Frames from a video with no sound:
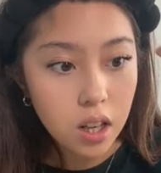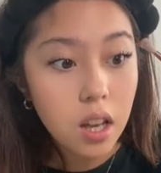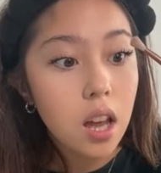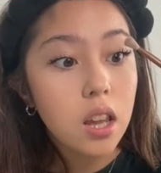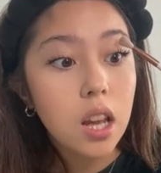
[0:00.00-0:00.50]

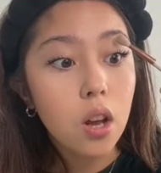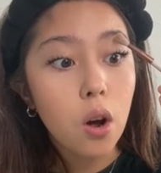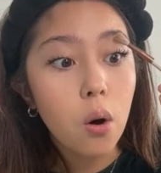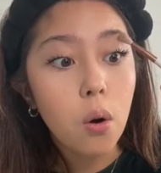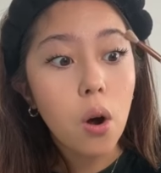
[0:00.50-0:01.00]
and I
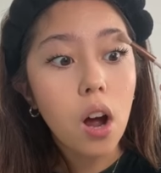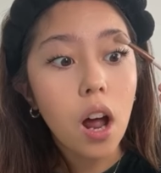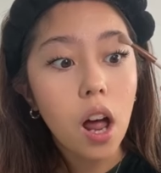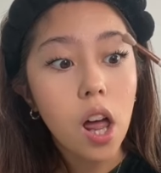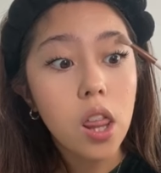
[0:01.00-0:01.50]
go
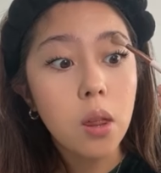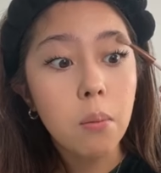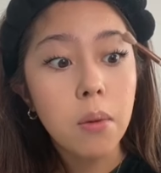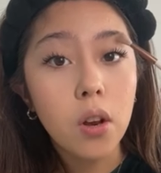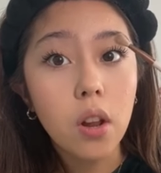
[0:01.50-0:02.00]
in the
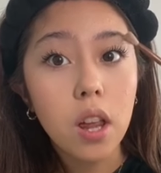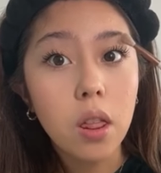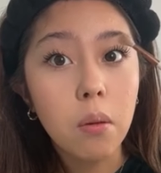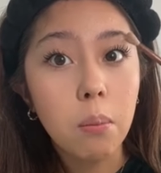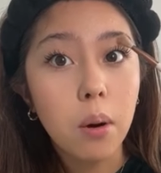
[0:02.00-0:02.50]
middle and
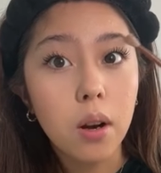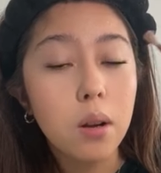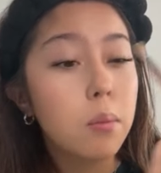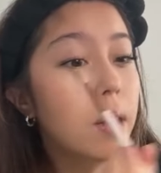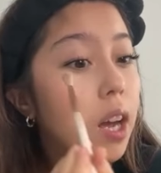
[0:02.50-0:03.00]
the bottom of
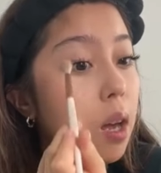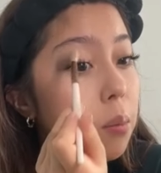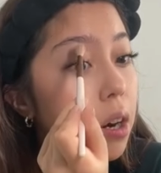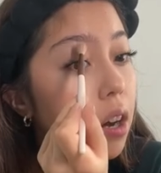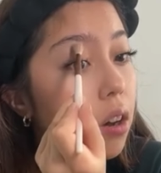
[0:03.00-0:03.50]
my
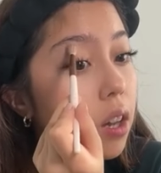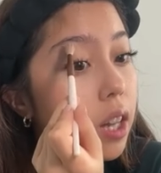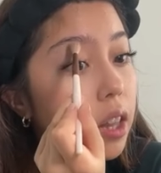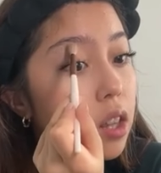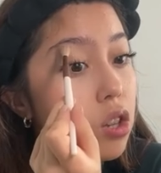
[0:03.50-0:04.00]
eyebrow, like
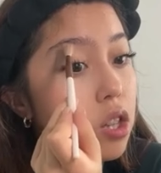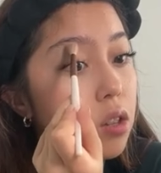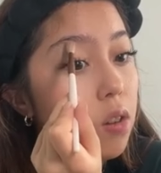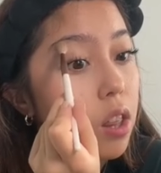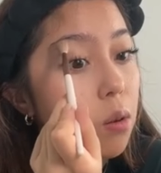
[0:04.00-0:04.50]
just
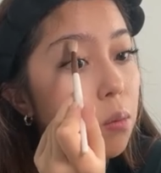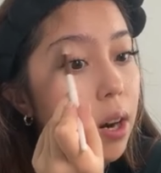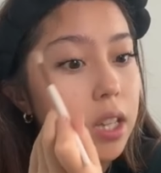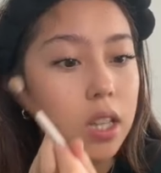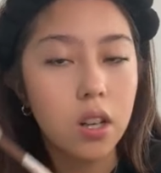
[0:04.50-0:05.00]
like the
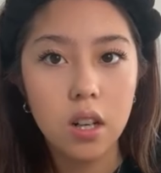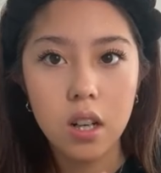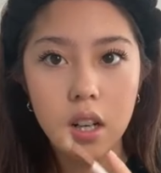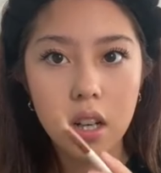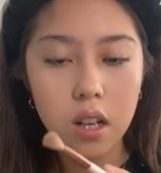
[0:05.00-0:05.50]
right center,
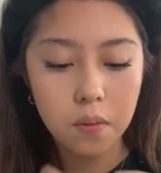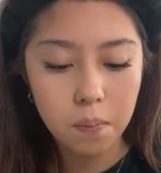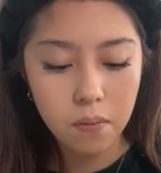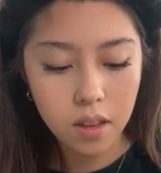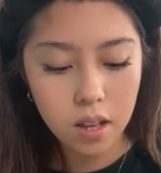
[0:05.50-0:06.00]

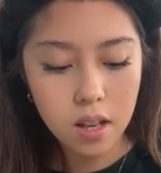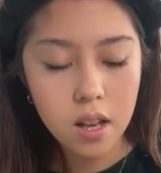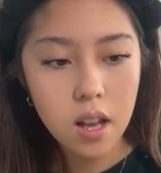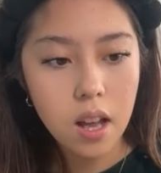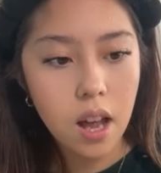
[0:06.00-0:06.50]

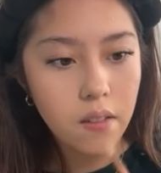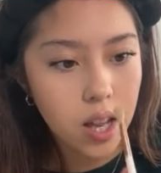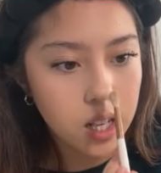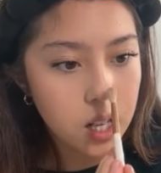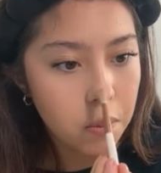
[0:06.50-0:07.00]
and
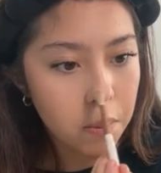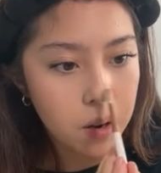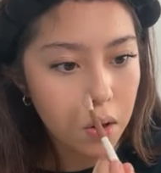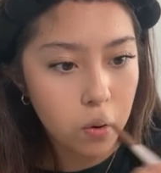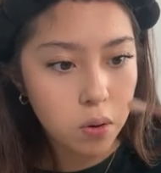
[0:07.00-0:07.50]
then tip of my
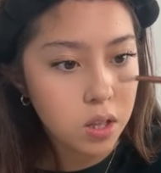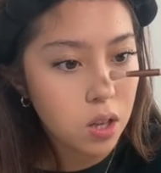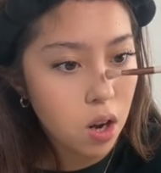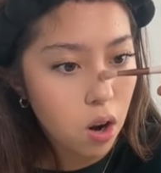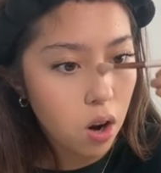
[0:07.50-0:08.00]
nose,
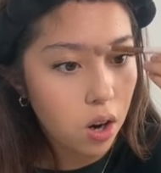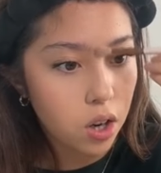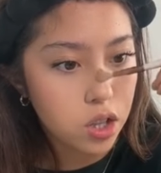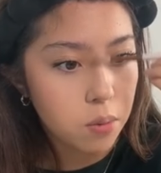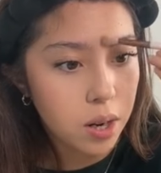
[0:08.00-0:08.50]

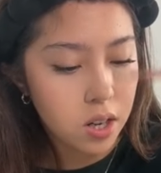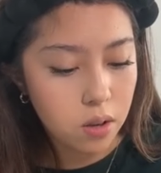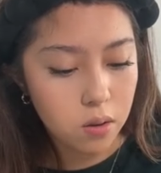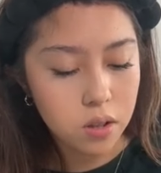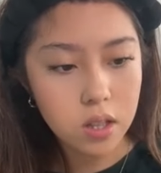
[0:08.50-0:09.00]
arch of my
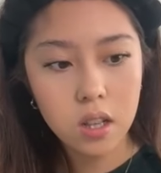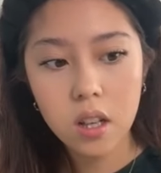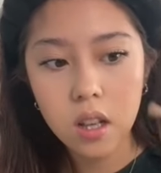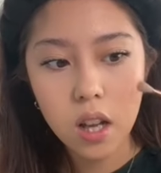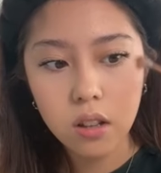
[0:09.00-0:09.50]
nose,
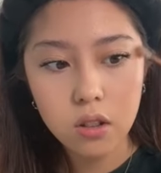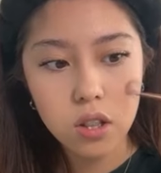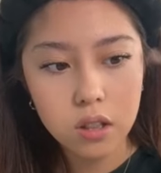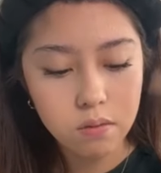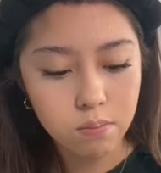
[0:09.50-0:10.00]
and then
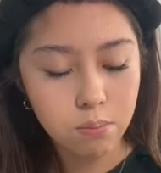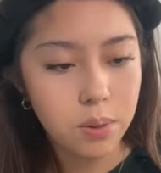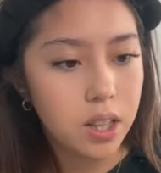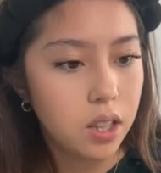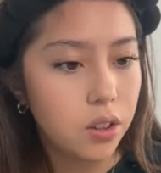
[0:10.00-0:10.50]
just
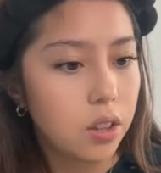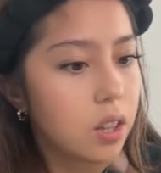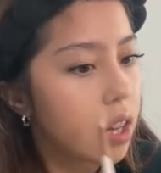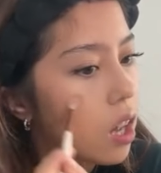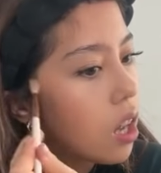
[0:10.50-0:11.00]

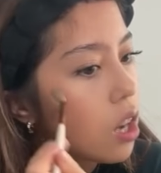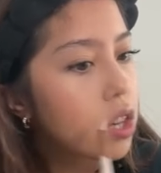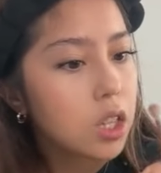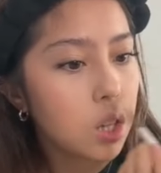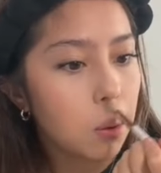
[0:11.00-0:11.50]

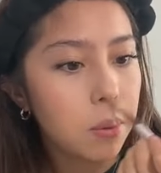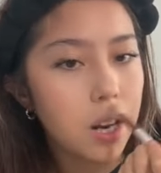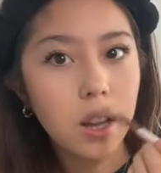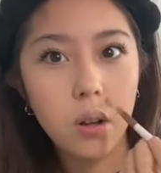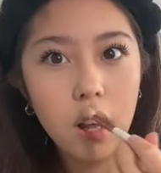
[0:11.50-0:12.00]
a little bit
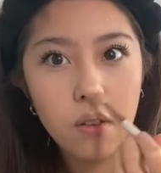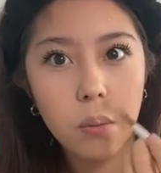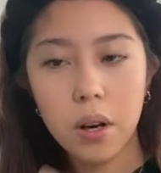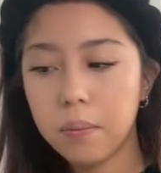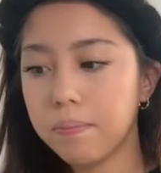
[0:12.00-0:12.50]
everywhere.